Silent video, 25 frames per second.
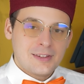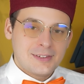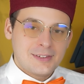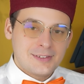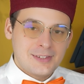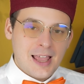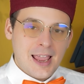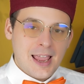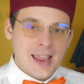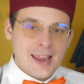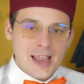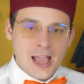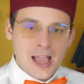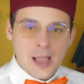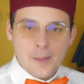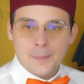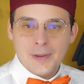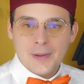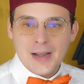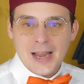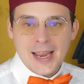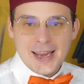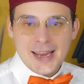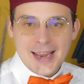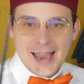say and
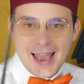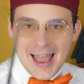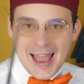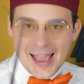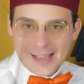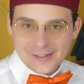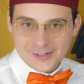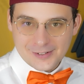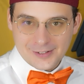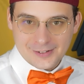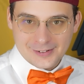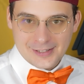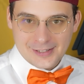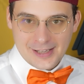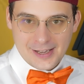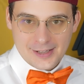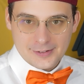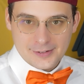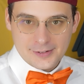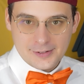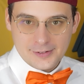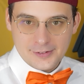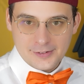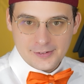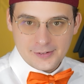play
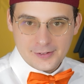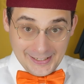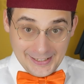exercises.